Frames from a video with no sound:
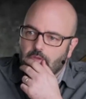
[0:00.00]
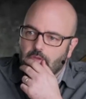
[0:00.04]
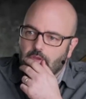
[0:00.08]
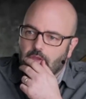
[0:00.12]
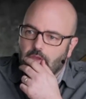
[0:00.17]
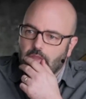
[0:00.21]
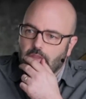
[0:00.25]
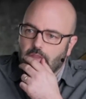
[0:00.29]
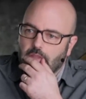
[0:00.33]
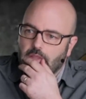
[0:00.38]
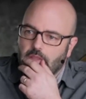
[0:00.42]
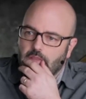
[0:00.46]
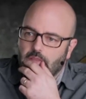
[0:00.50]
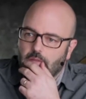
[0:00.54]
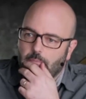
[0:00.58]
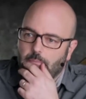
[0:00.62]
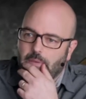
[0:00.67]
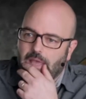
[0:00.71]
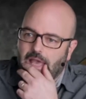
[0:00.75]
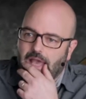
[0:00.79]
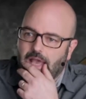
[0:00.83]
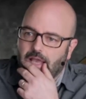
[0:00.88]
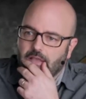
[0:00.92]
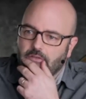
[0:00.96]
And then the
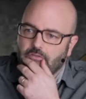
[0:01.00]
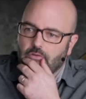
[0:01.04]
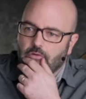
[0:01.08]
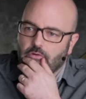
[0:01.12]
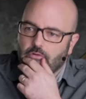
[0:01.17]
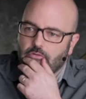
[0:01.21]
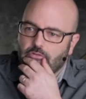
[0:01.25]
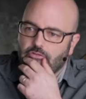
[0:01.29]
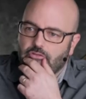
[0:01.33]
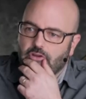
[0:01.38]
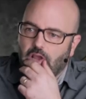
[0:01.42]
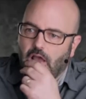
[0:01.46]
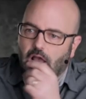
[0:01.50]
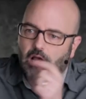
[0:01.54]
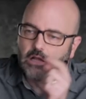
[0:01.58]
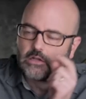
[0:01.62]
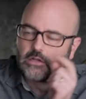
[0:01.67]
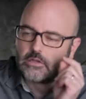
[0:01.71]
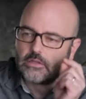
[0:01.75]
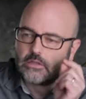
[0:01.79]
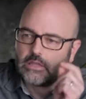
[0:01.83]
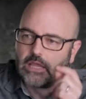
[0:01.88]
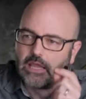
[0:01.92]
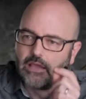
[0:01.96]
bags are
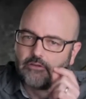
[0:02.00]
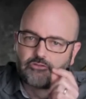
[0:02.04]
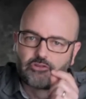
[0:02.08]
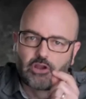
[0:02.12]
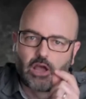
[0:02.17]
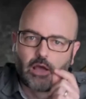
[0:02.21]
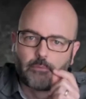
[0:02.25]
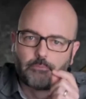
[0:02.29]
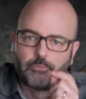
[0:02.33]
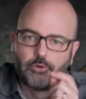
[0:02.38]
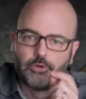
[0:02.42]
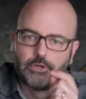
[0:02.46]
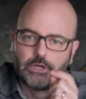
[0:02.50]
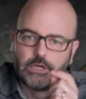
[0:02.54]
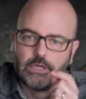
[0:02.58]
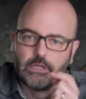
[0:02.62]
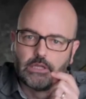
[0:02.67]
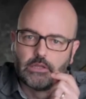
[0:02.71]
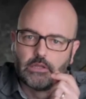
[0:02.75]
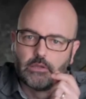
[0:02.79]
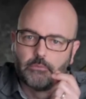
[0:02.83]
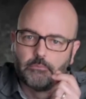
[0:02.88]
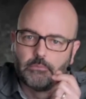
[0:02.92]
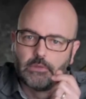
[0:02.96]
they have shot put
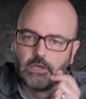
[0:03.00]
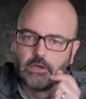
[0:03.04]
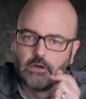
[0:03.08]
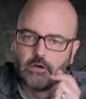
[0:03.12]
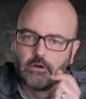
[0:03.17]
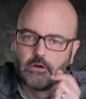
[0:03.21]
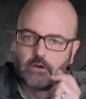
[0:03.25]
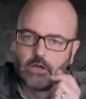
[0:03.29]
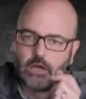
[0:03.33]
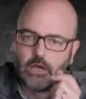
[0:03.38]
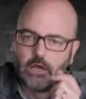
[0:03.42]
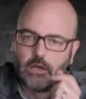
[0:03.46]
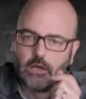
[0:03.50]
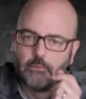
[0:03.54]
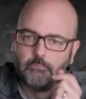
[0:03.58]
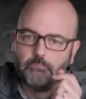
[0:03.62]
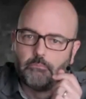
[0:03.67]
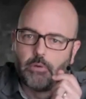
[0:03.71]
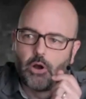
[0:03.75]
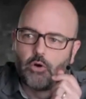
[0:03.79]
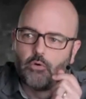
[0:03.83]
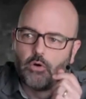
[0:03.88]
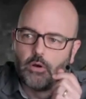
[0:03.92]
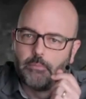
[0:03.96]
in them. They're
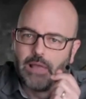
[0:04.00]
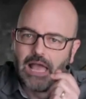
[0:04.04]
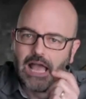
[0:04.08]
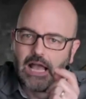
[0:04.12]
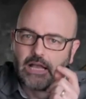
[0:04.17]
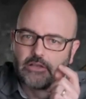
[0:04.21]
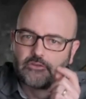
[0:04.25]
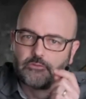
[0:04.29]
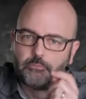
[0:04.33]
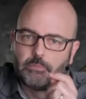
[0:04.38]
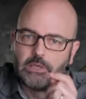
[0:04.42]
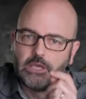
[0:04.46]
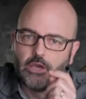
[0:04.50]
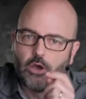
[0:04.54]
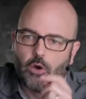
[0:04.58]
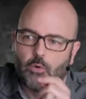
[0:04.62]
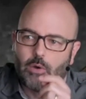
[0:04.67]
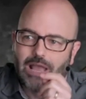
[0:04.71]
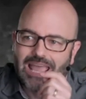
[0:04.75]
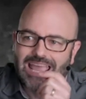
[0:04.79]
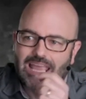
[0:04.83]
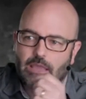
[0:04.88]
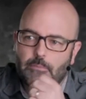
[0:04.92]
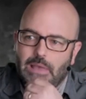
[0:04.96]
BOA bags,
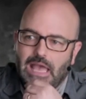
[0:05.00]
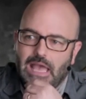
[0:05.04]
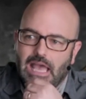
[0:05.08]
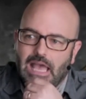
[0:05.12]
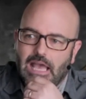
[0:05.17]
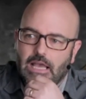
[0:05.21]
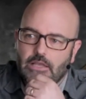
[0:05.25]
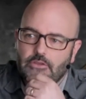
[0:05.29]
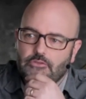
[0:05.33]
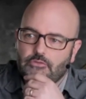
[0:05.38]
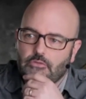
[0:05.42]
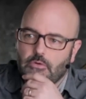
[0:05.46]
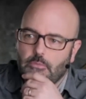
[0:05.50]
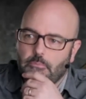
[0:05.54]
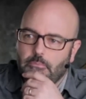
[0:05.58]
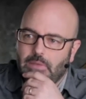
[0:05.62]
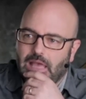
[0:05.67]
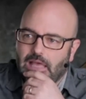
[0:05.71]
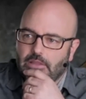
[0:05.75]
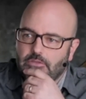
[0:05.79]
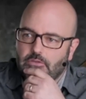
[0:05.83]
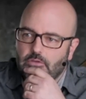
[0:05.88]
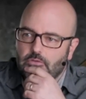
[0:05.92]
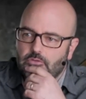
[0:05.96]
BOA bags from
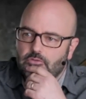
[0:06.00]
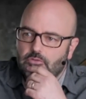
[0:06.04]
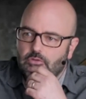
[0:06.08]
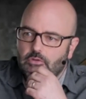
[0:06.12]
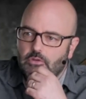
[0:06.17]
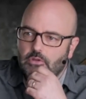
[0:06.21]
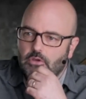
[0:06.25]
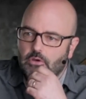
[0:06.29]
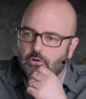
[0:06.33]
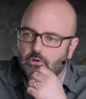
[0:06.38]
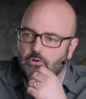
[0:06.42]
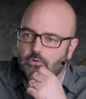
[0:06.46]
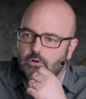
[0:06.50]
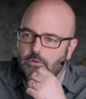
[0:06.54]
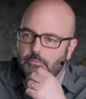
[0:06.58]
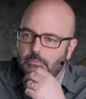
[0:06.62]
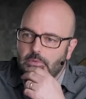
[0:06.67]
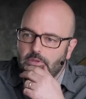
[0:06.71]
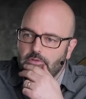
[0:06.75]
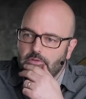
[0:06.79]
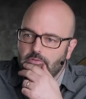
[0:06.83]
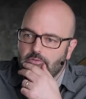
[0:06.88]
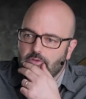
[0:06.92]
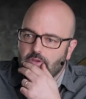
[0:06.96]
Matthews Studio
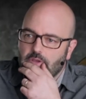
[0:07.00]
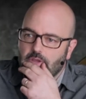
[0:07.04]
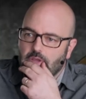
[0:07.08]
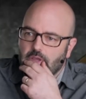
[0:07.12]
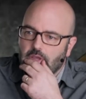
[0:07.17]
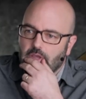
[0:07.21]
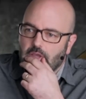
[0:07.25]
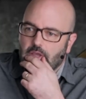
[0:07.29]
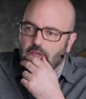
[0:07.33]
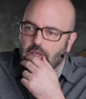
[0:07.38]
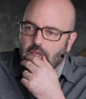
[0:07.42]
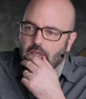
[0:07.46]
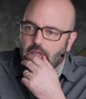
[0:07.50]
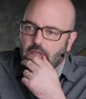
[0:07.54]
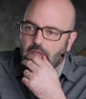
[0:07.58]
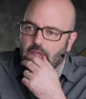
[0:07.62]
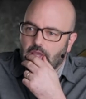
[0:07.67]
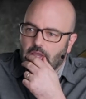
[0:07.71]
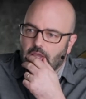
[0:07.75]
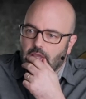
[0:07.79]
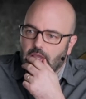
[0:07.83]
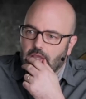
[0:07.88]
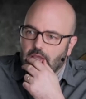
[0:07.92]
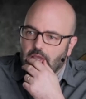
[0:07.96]
Equipment.
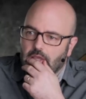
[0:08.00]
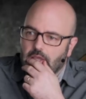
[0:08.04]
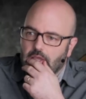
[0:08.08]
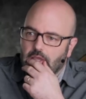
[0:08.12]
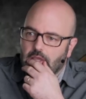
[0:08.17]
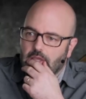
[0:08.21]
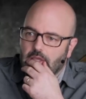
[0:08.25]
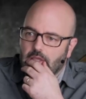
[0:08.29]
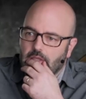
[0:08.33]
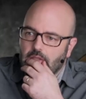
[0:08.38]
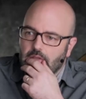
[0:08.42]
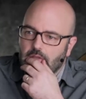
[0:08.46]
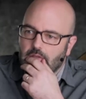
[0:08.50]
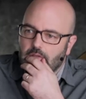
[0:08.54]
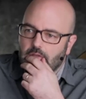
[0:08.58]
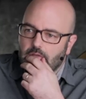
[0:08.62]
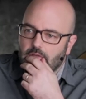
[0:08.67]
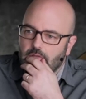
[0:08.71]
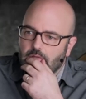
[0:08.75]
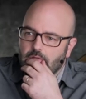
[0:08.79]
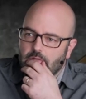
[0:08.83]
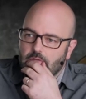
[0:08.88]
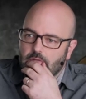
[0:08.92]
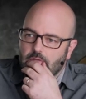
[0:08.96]

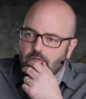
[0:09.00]
And